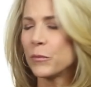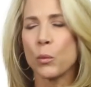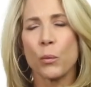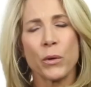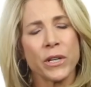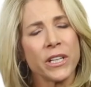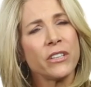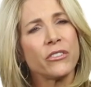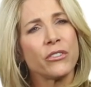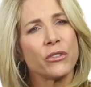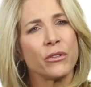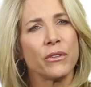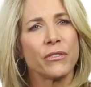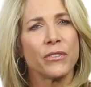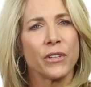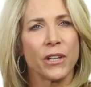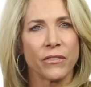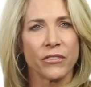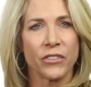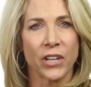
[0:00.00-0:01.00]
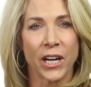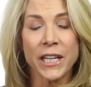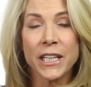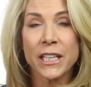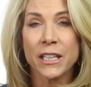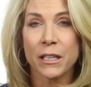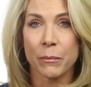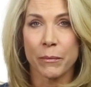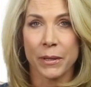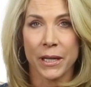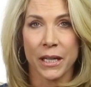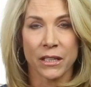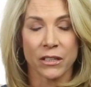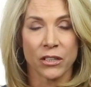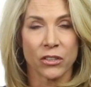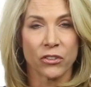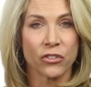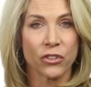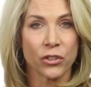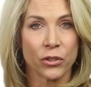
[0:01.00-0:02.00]
what do you do if you have dining
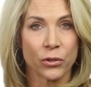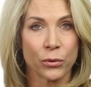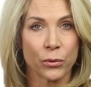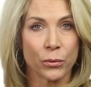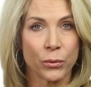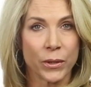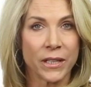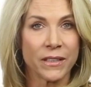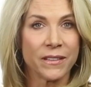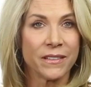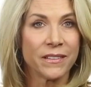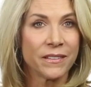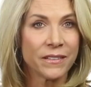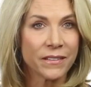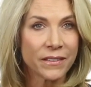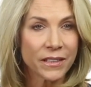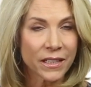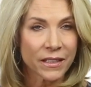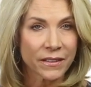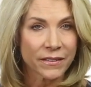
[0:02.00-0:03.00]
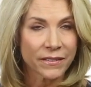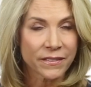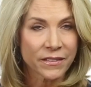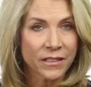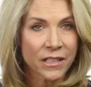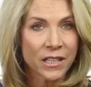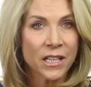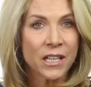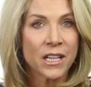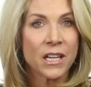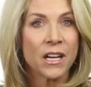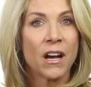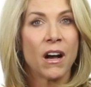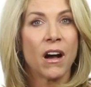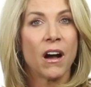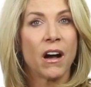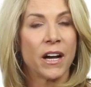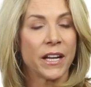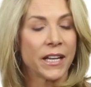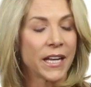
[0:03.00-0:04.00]
companions who insist
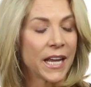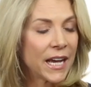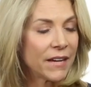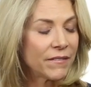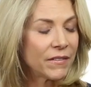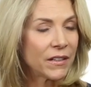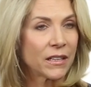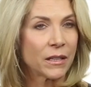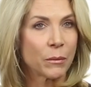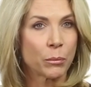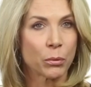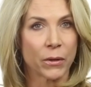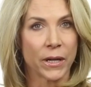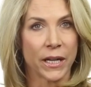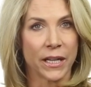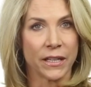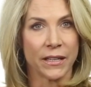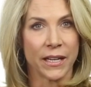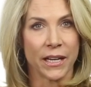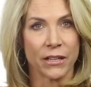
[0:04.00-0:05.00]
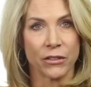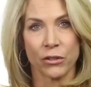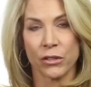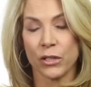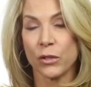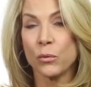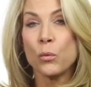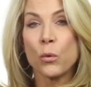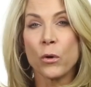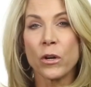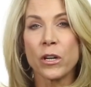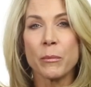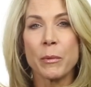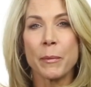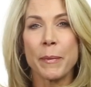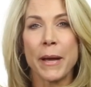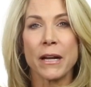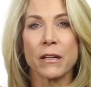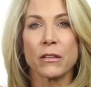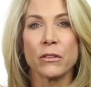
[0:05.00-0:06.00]
on having the bread? Now, you can warn them
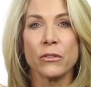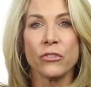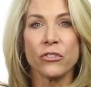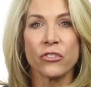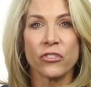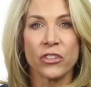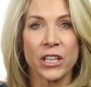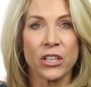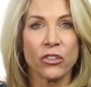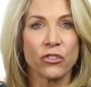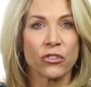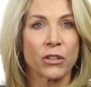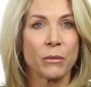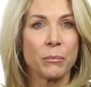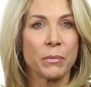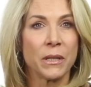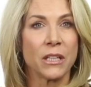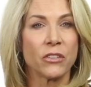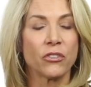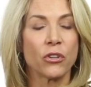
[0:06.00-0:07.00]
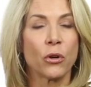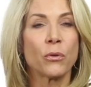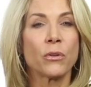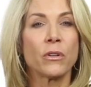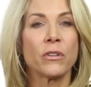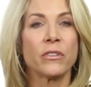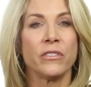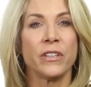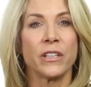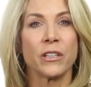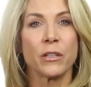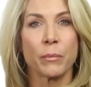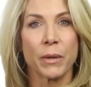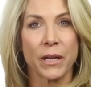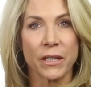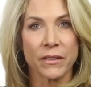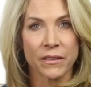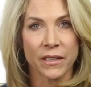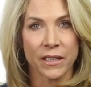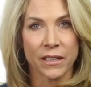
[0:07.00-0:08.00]
about gluten's danger and be a total dinner
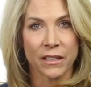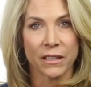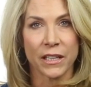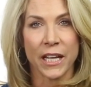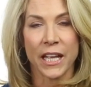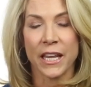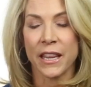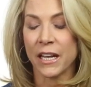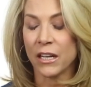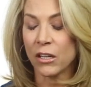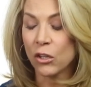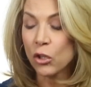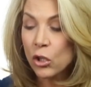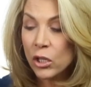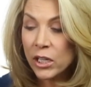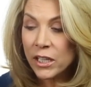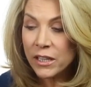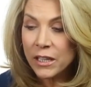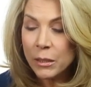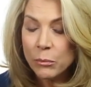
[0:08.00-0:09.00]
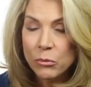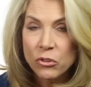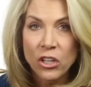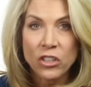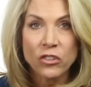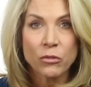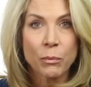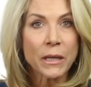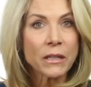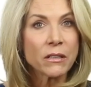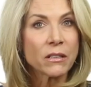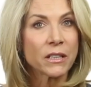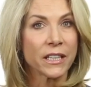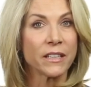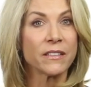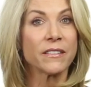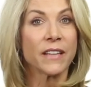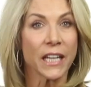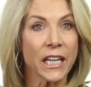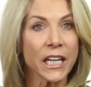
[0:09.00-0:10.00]
buzzkill and then look at them
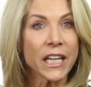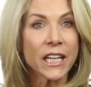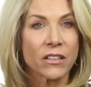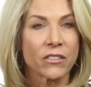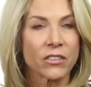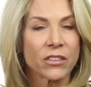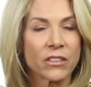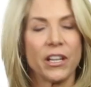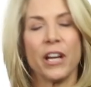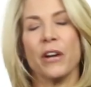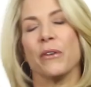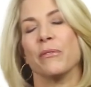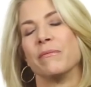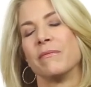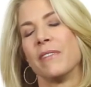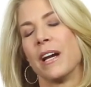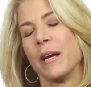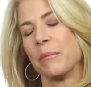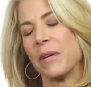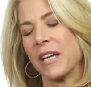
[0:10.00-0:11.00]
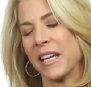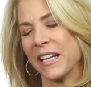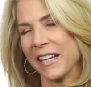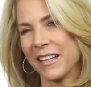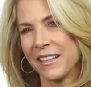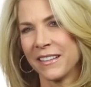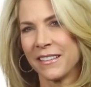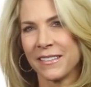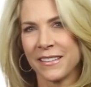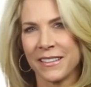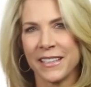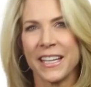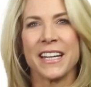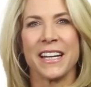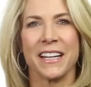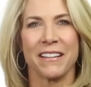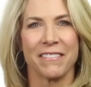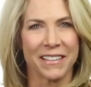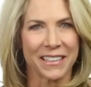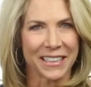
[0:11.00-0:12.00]
judgmentally as they eat. No, I'm kidding.
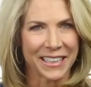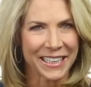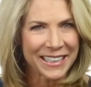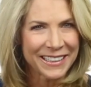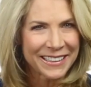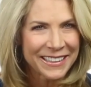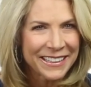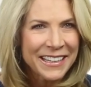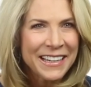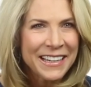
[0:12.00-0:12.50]
Kidding, really.